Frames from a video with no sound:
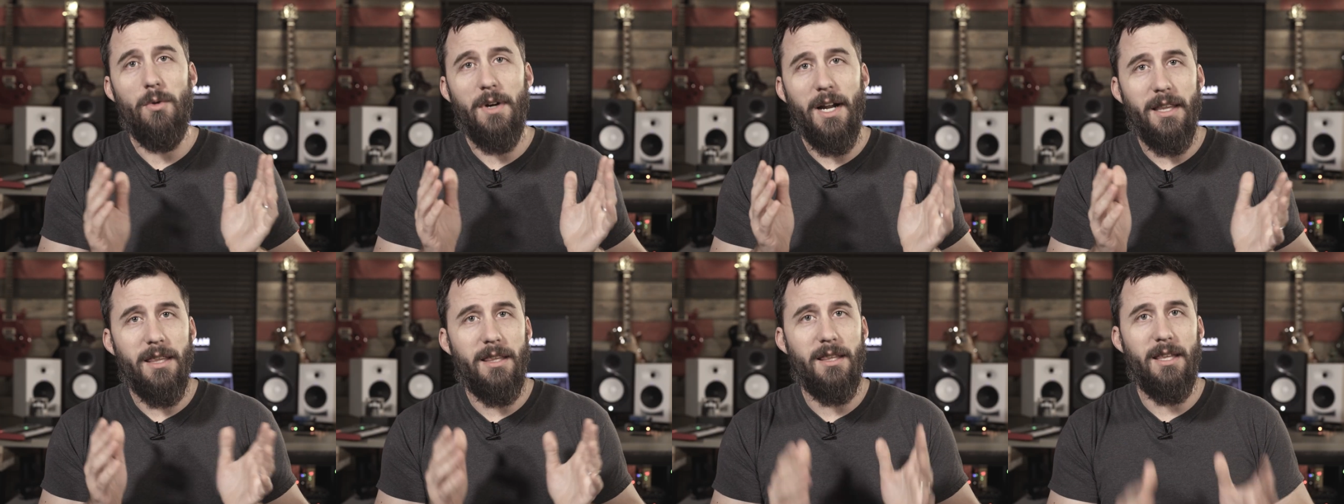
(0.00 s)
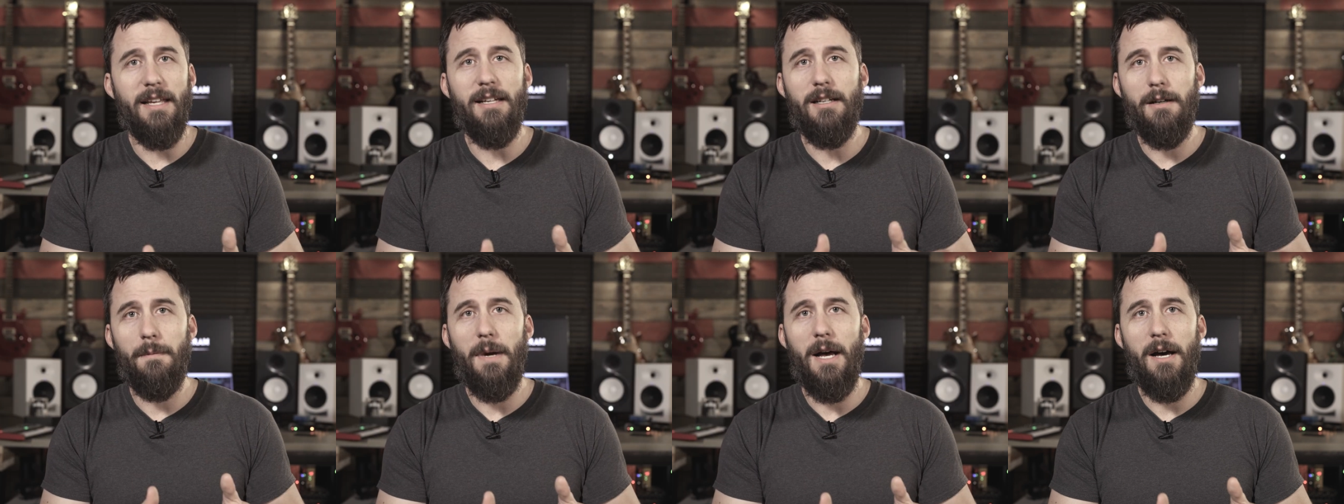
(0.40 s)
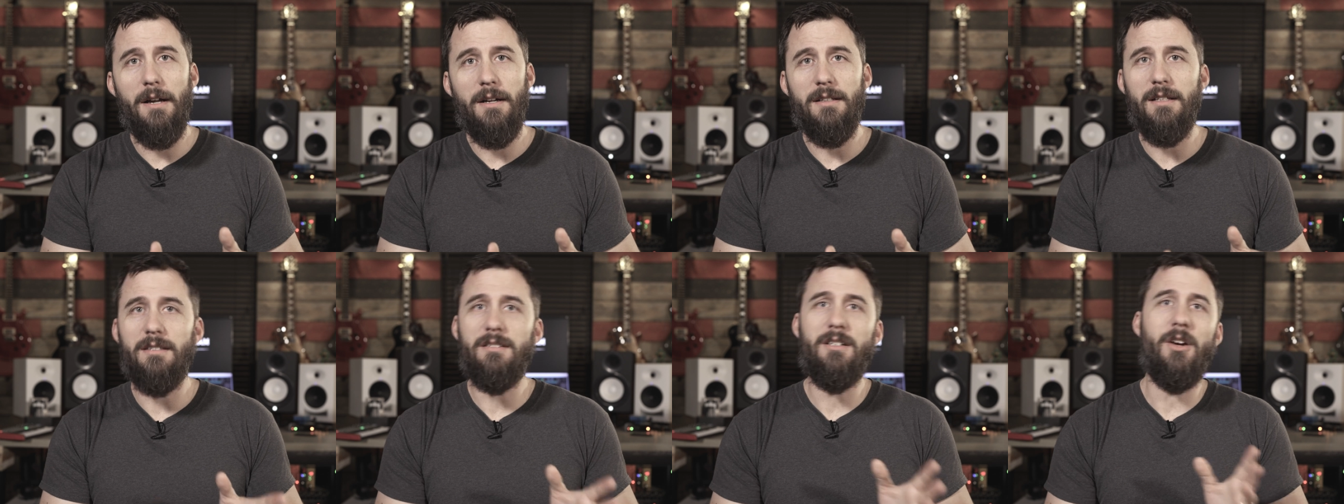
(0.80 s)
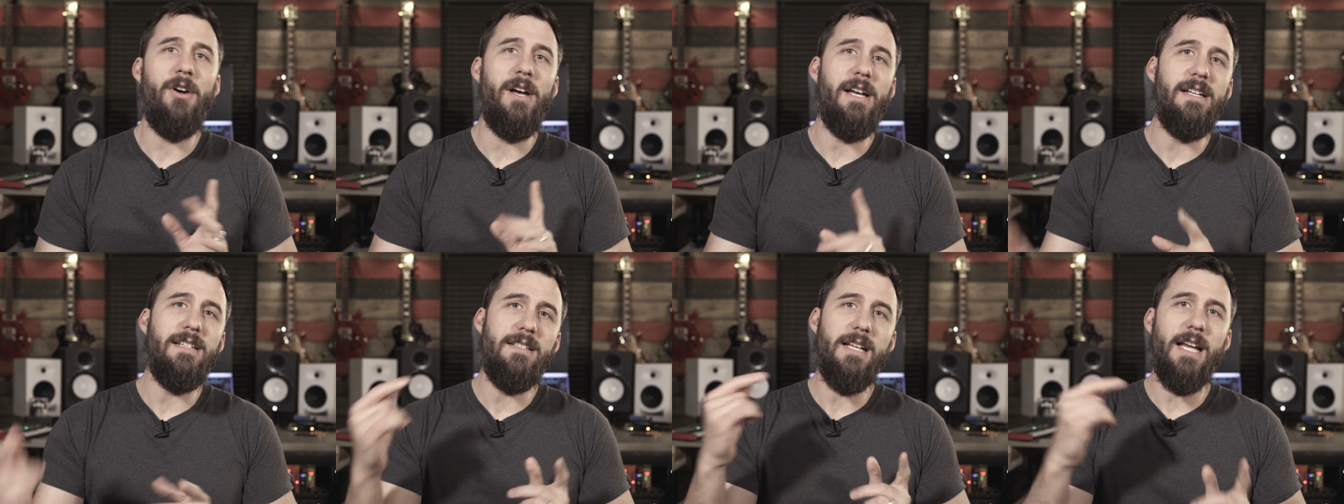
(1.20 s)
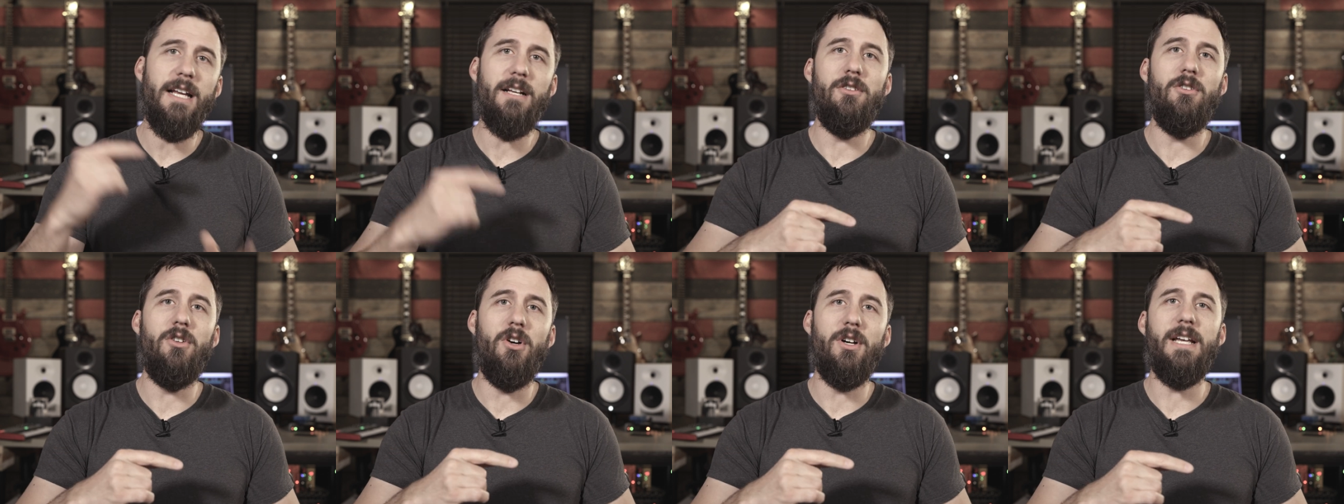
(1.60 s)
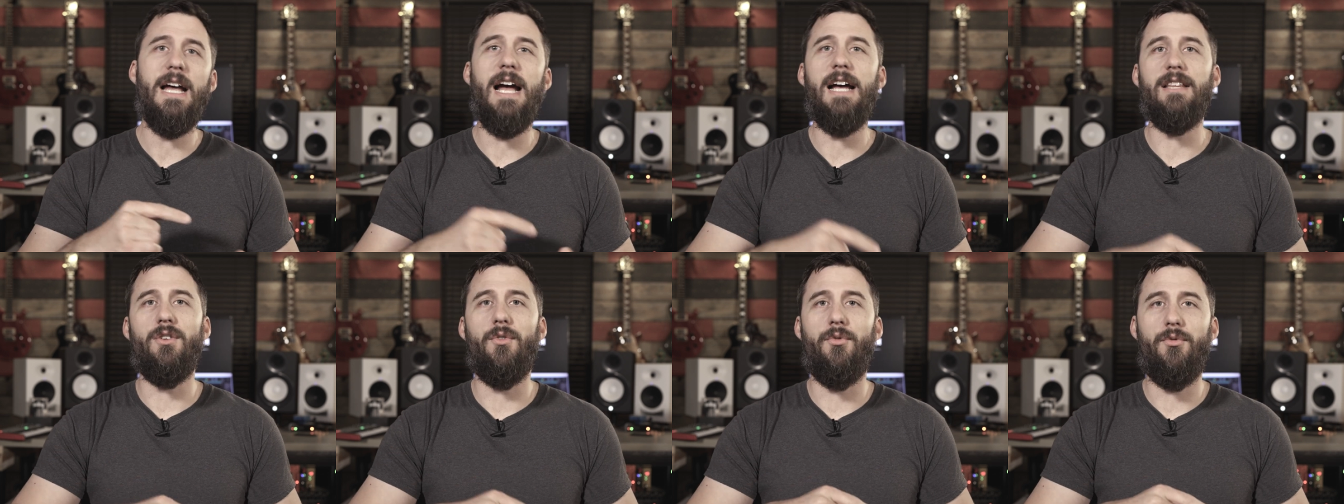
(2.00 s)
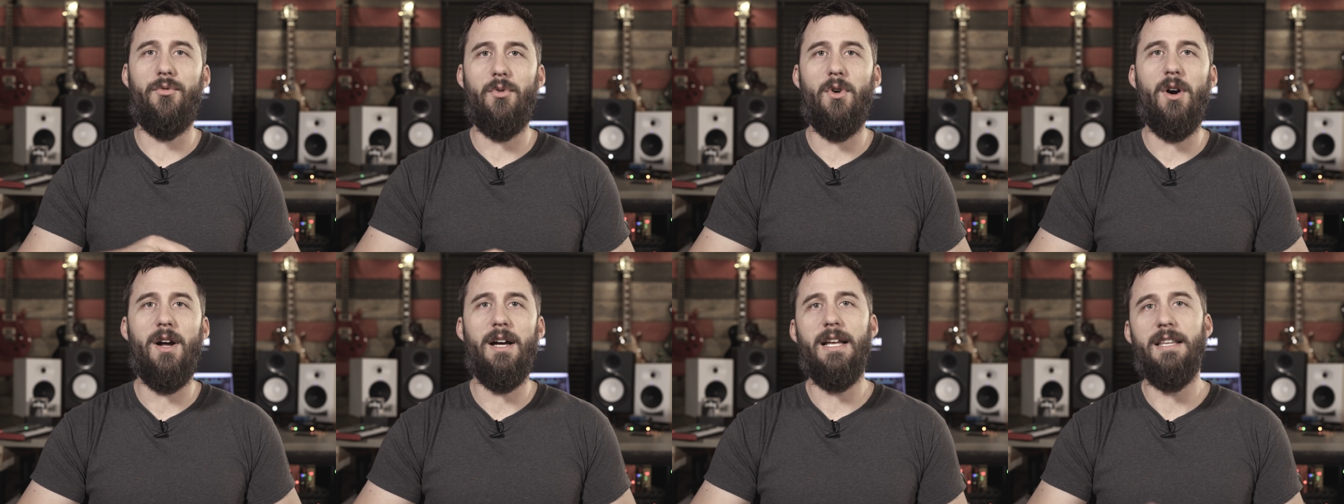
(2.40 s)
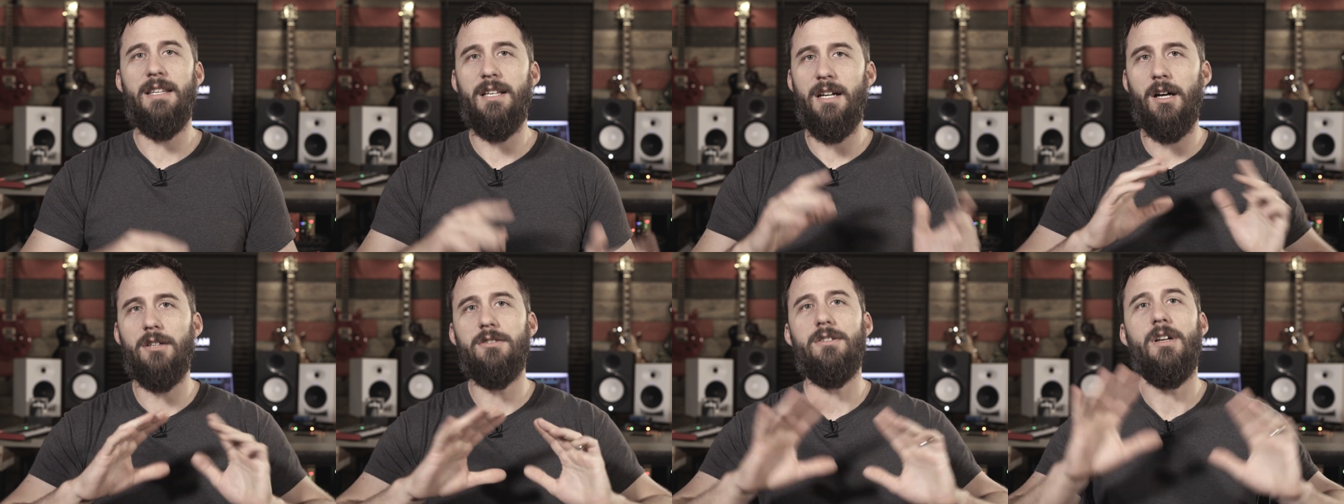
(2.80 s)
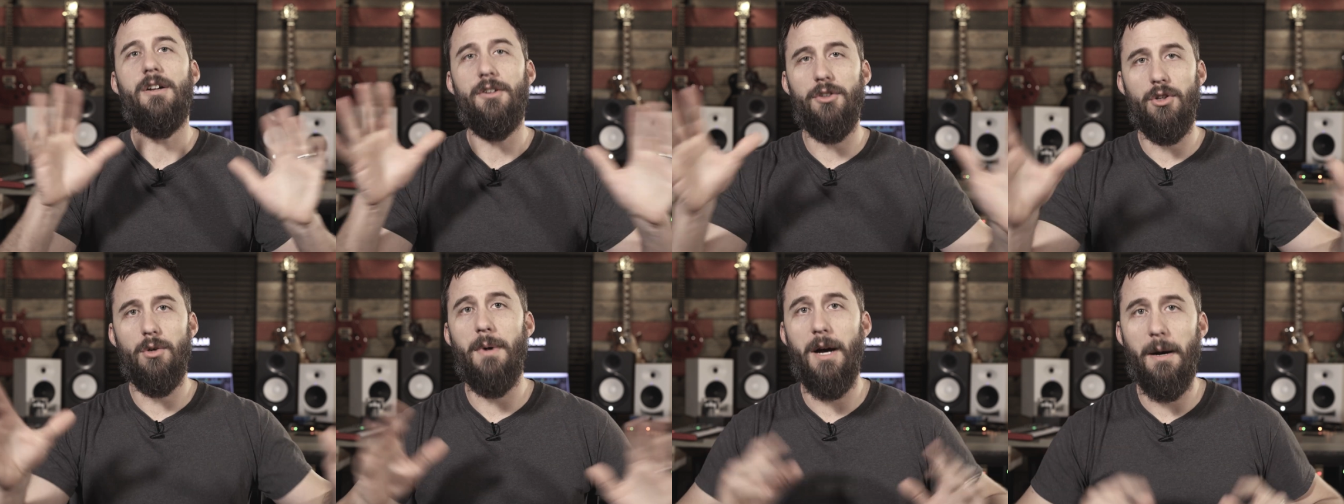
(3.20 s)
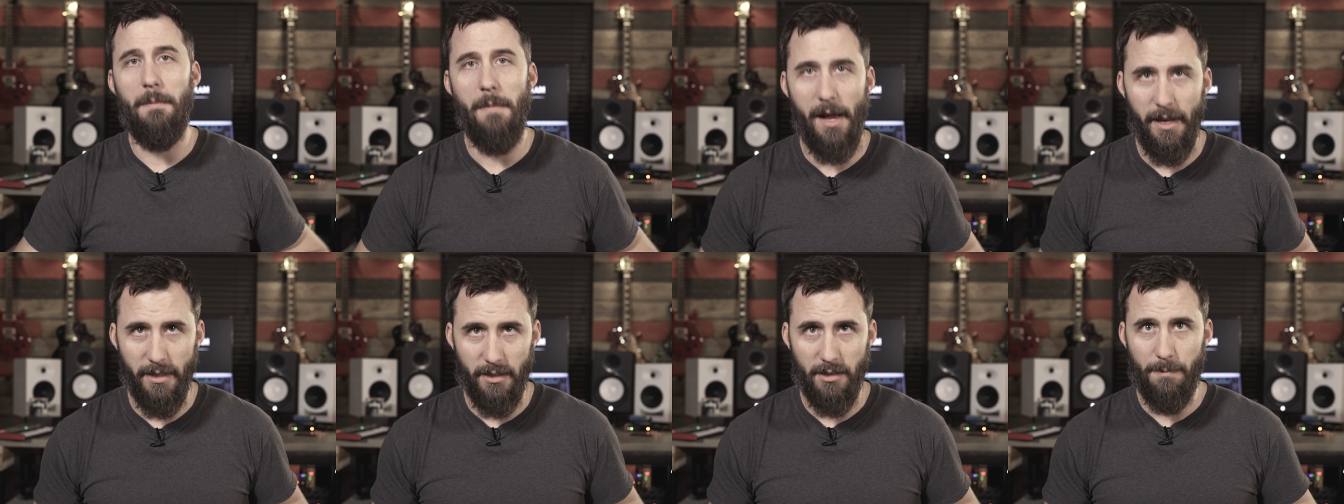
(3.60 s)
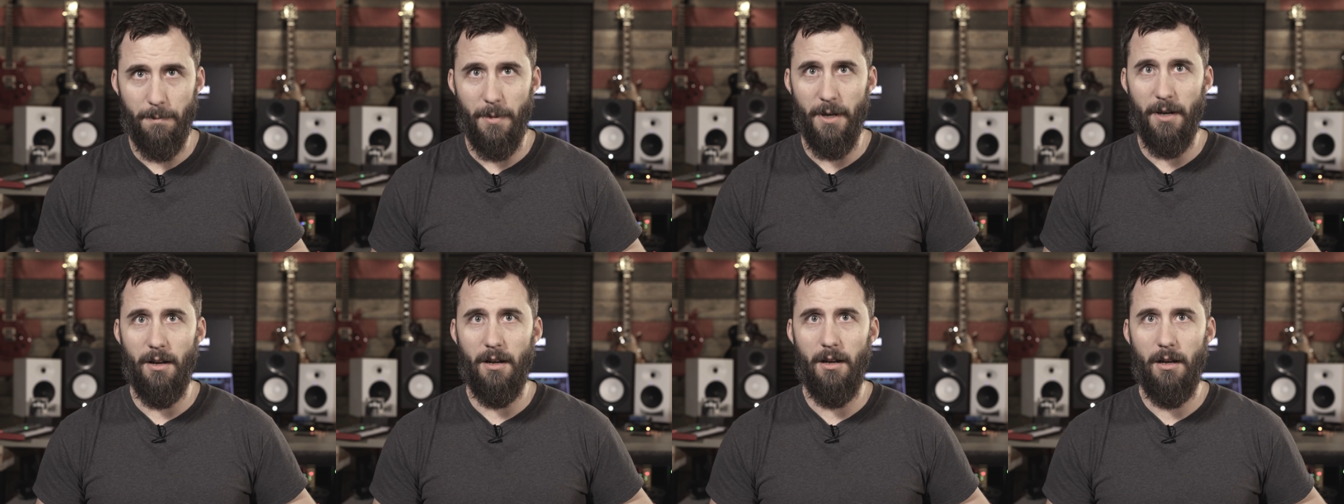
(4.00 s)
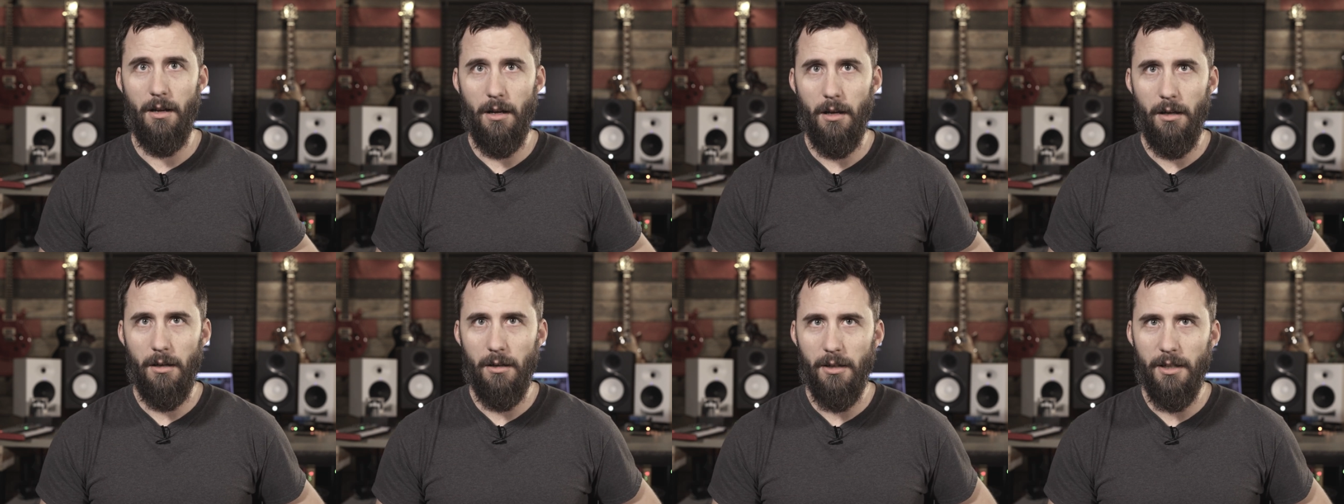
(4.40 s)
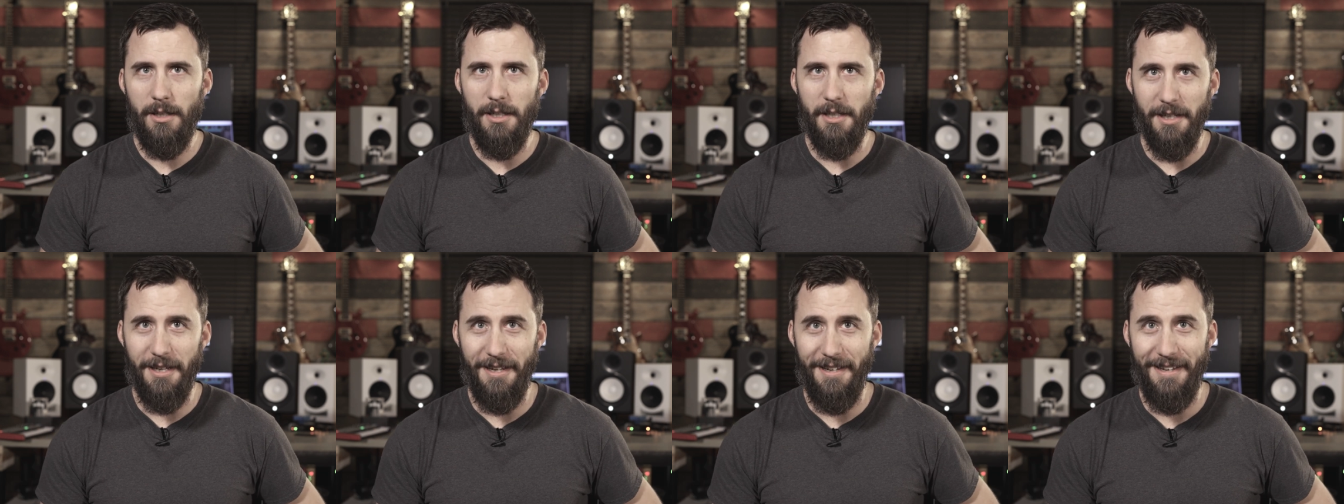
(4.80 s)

I think about it, let's go ahead and take a look at the front, and then I'll tell you about my experience.